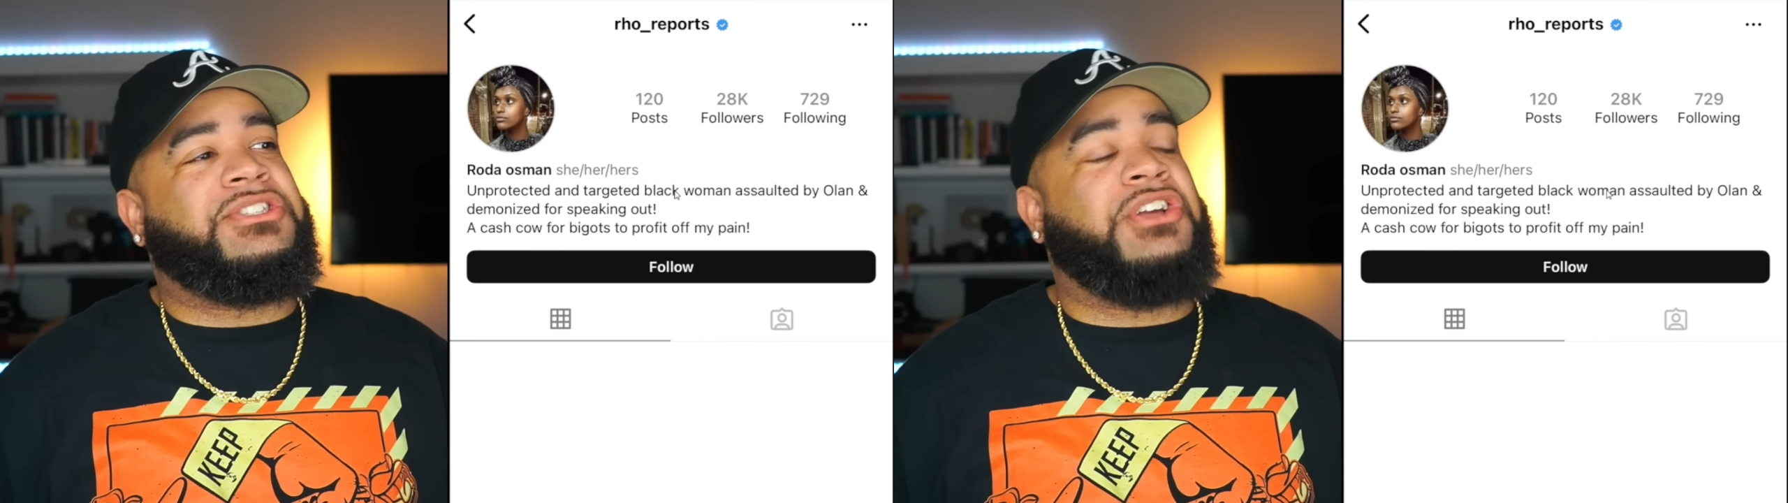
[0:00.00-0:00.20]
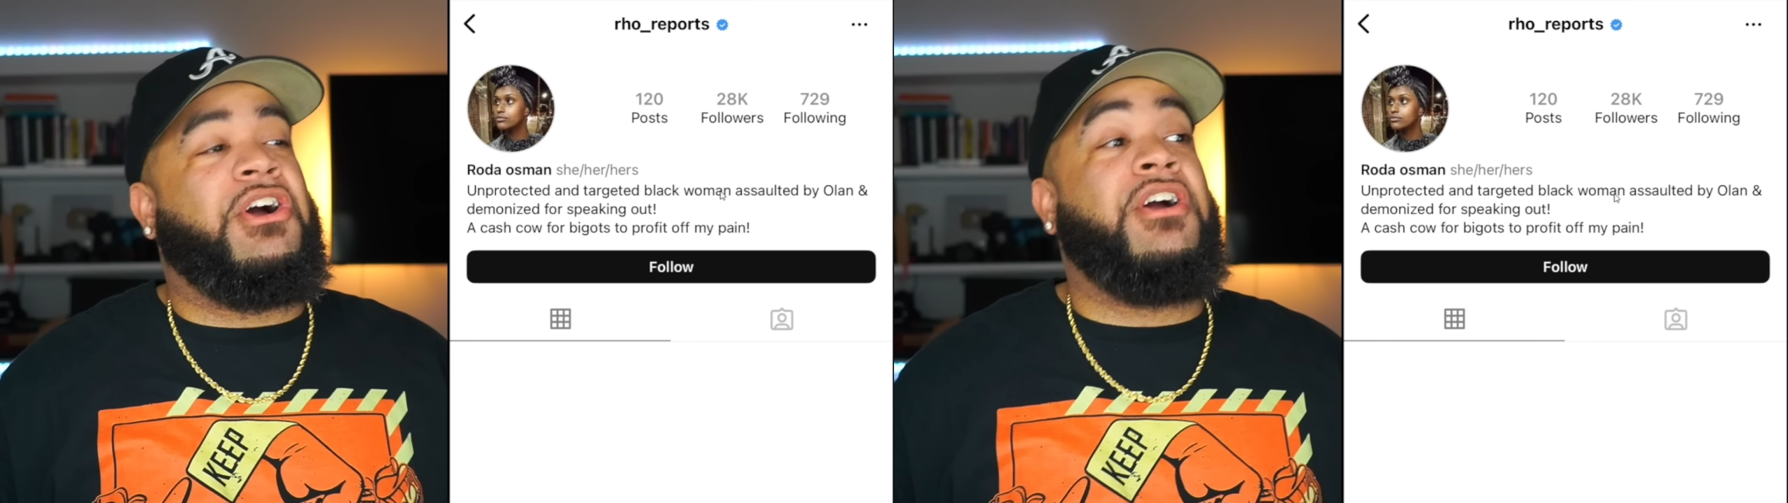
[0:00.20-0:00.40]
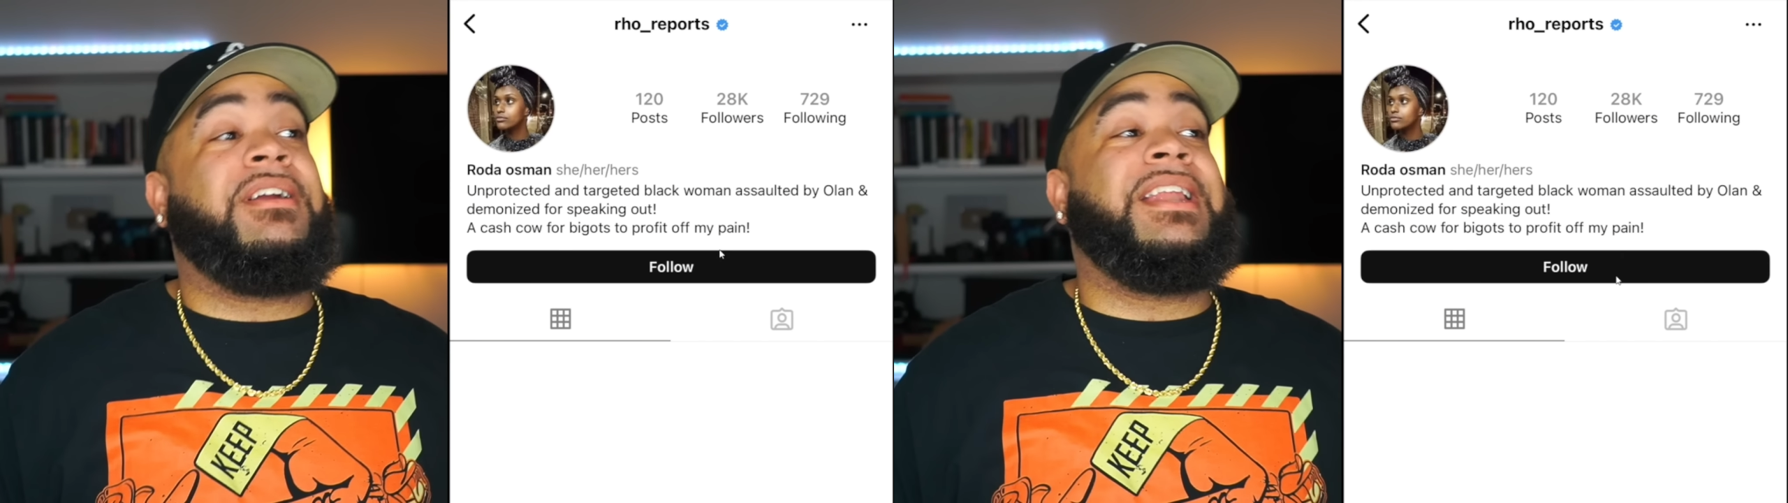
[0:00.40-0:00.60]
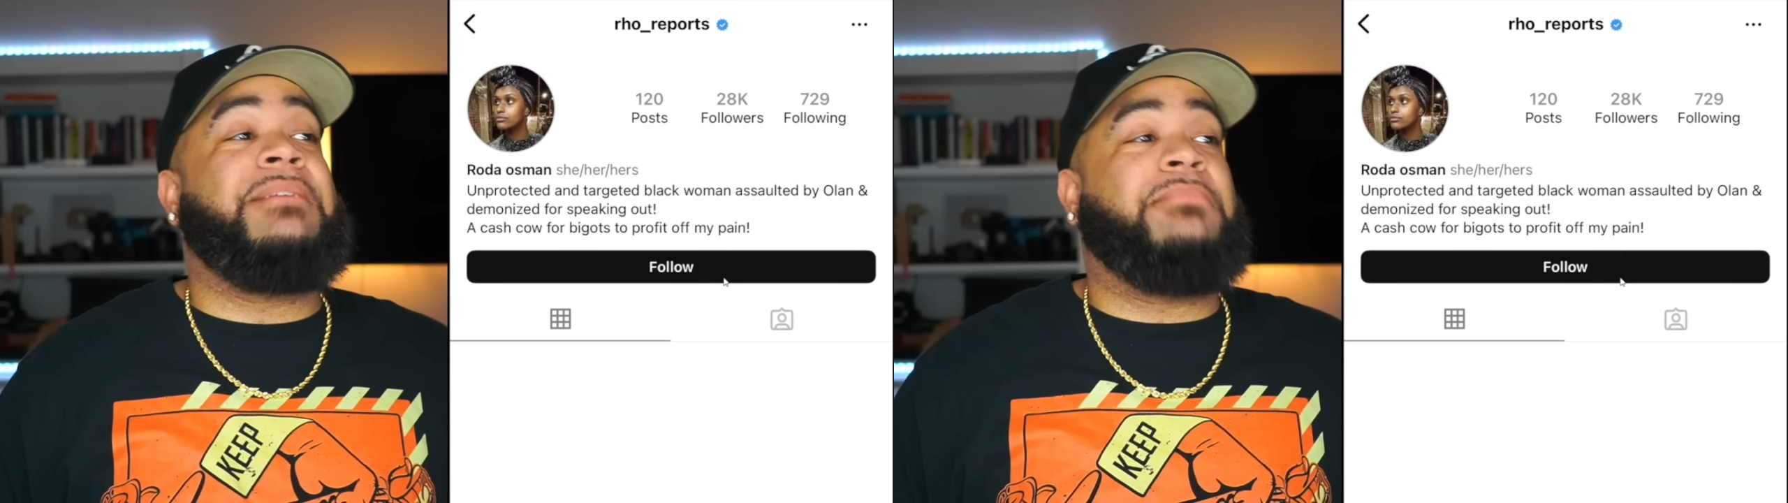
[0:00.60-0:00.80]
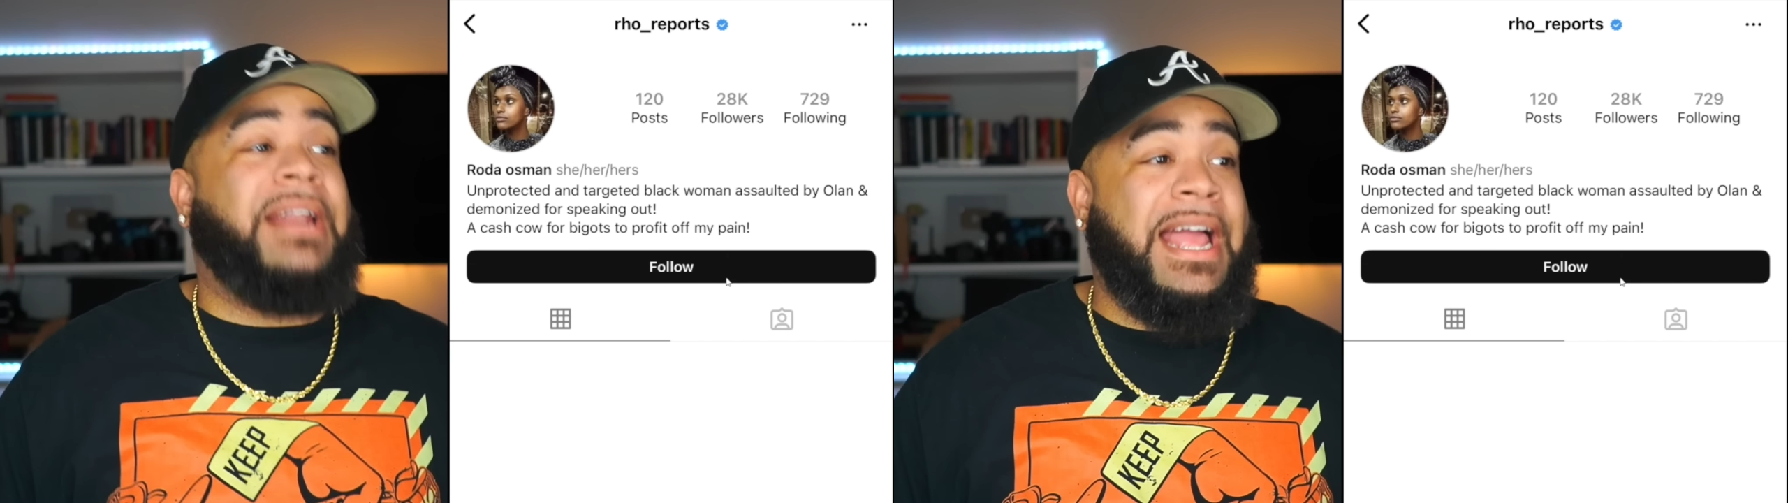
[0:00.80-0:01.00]

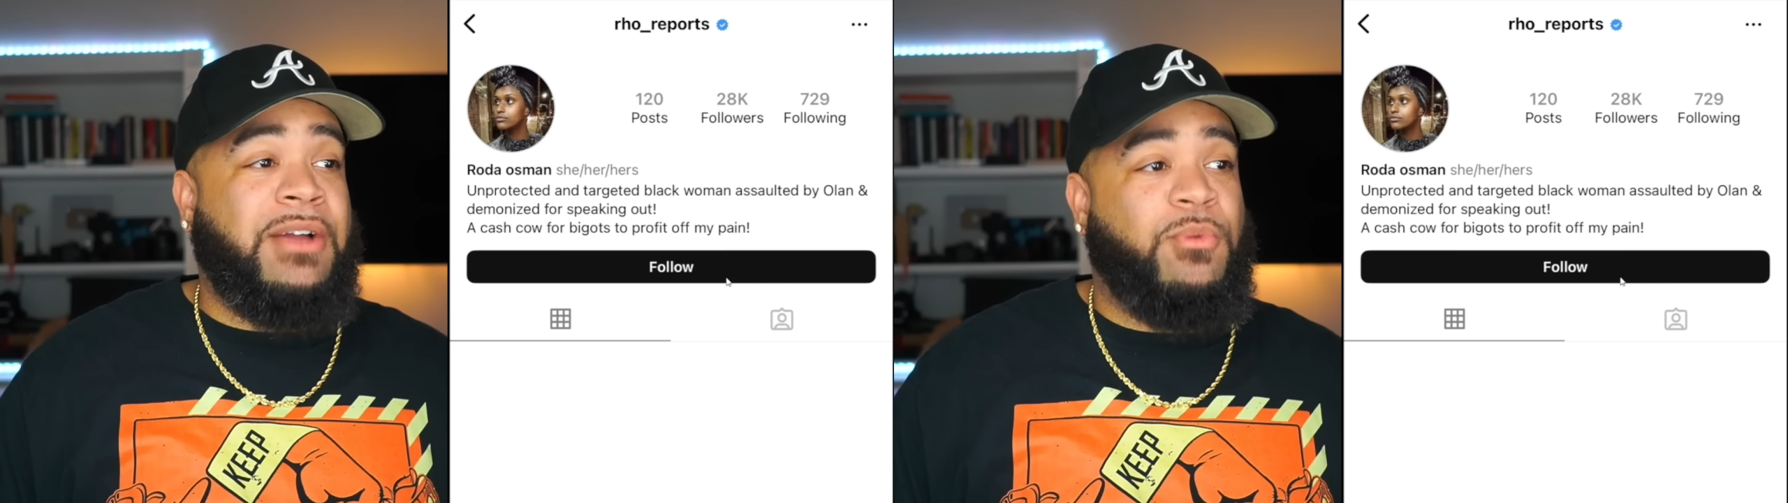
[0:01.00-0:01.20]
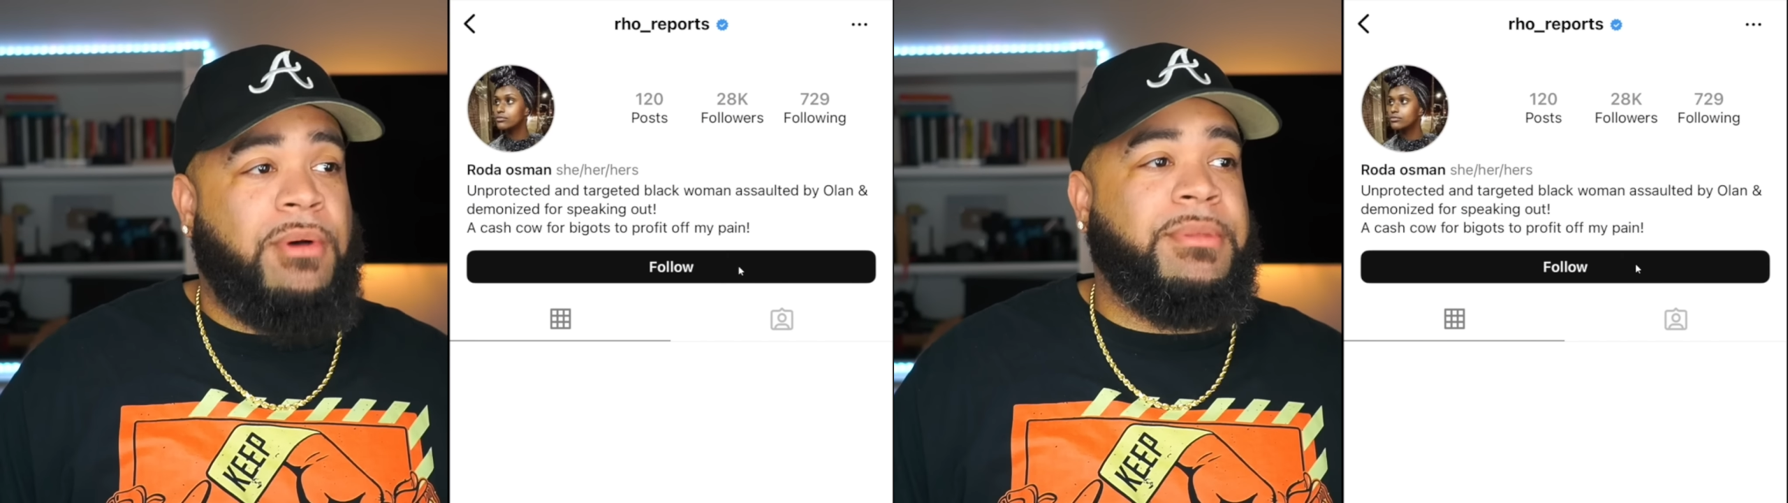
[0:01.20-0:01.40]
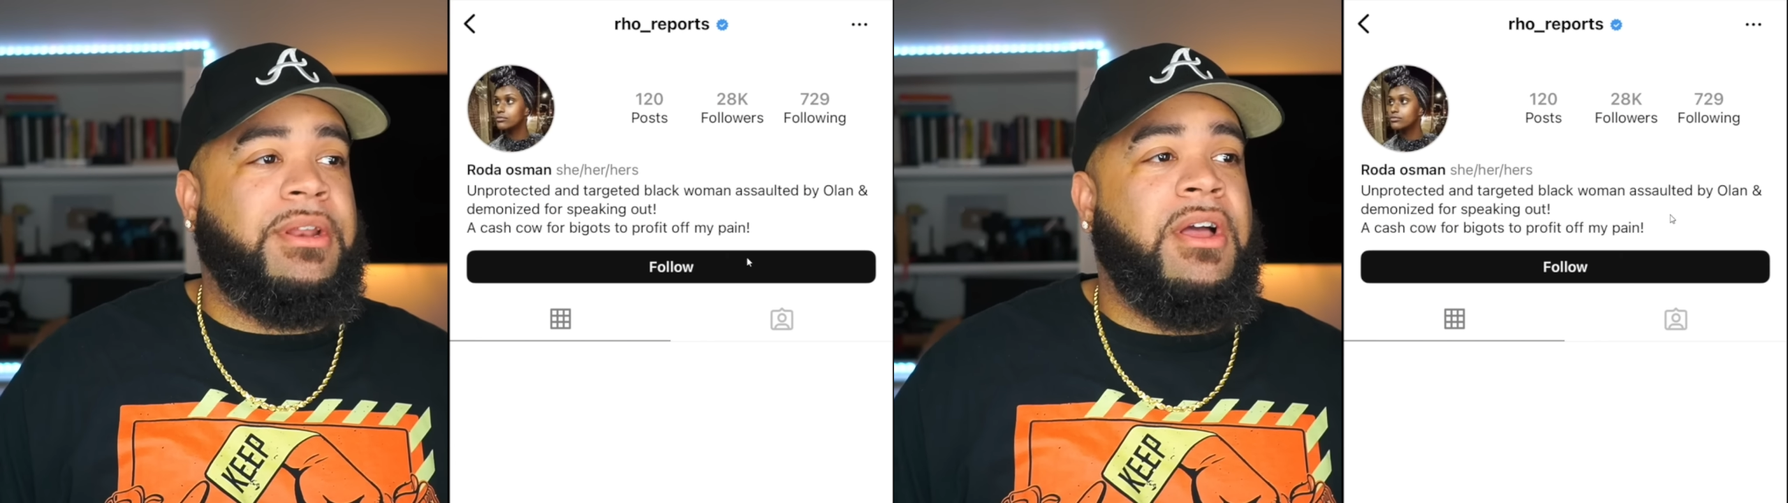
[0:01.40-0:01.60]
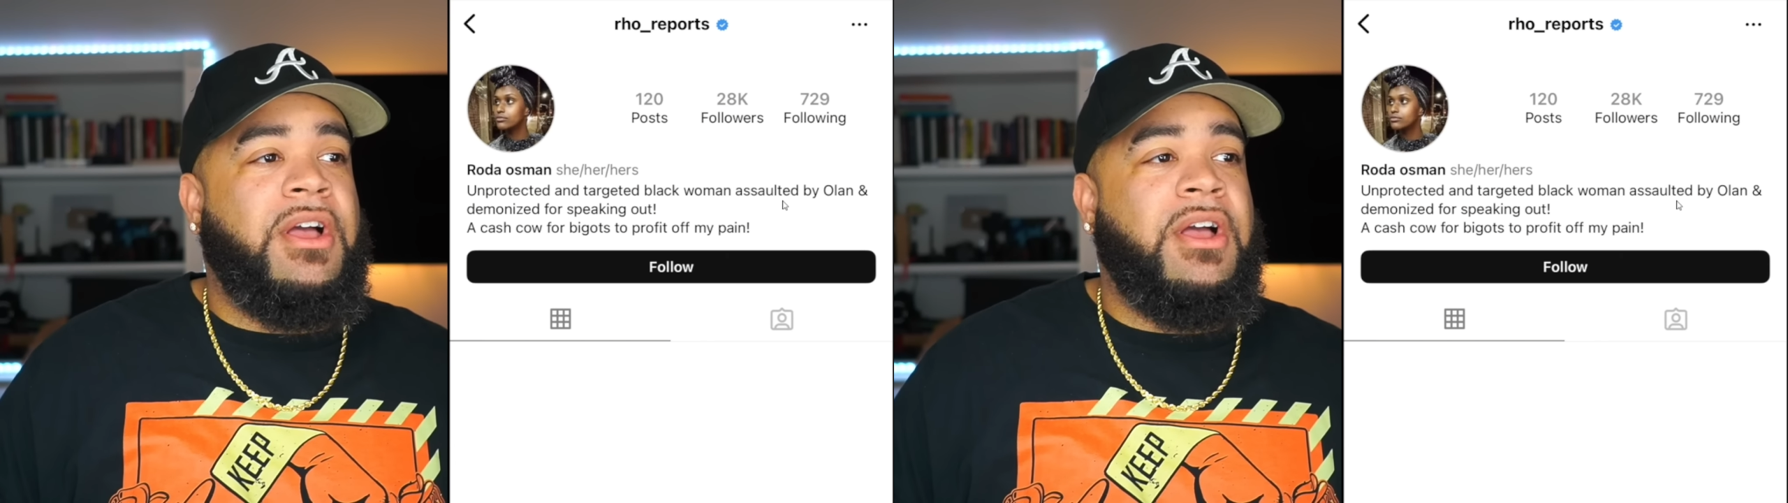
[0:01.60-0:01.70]
targeted black woman